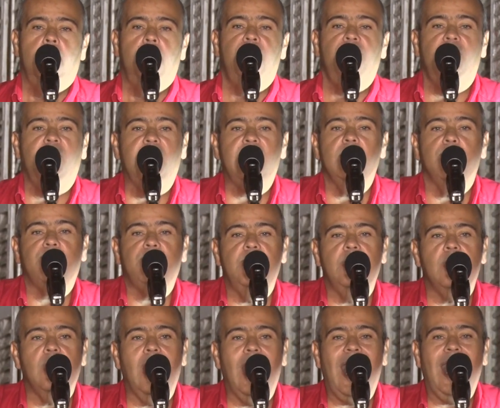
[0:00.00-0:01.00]
None of
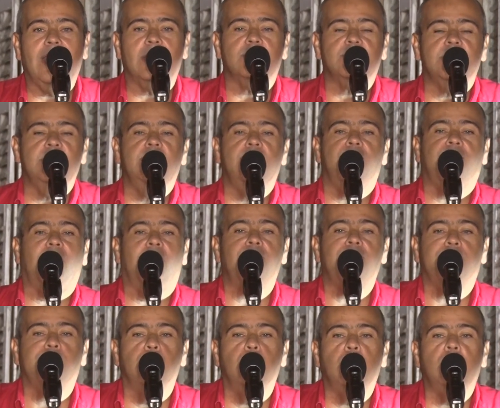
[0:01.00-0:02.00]
their actions
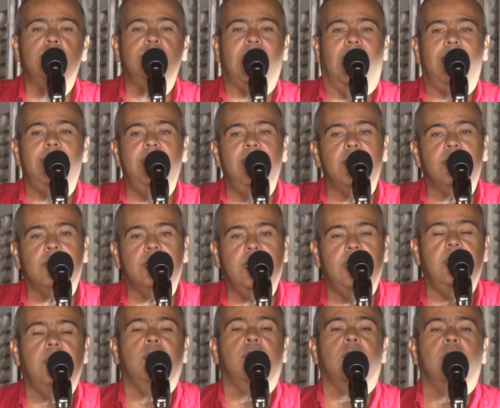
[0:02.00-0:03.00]
have shown that they
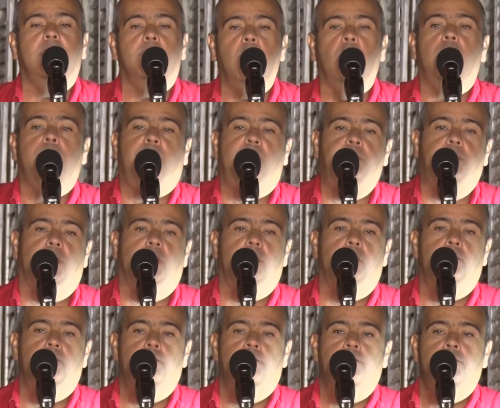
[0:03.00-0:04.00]
care about people.
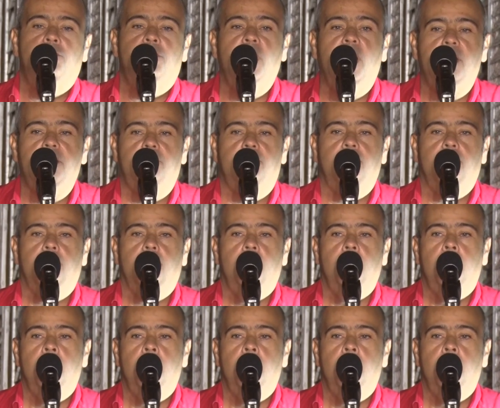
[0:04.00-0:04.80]
None.